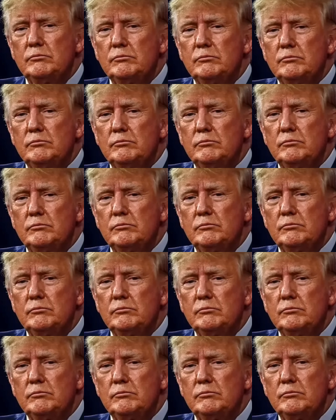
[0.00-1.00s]

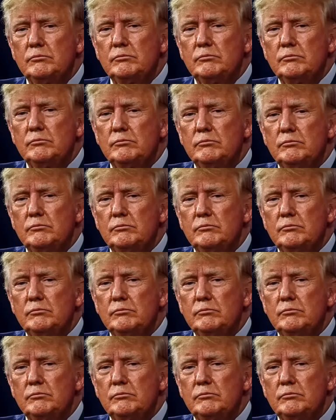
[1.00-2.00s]

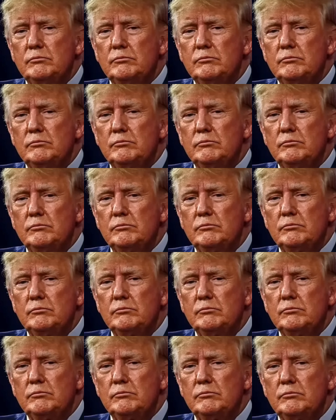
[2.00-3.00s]

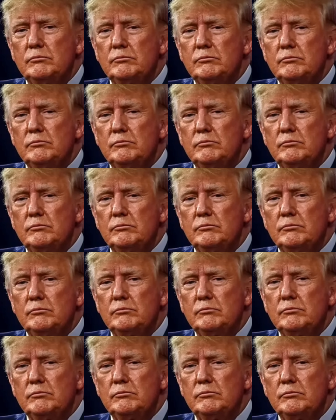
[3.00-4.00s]

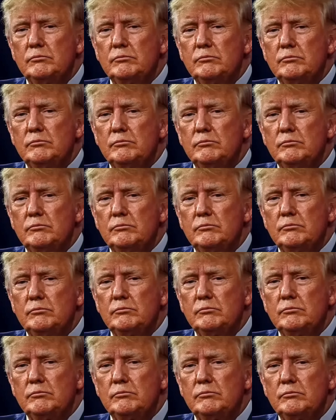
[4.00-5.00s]

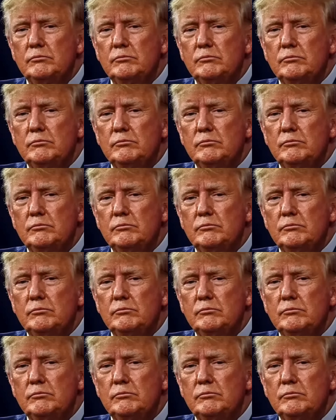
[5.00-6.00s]

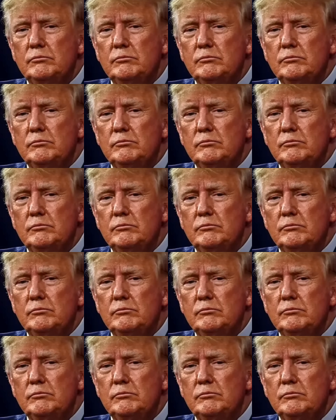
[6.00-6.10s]
(silent)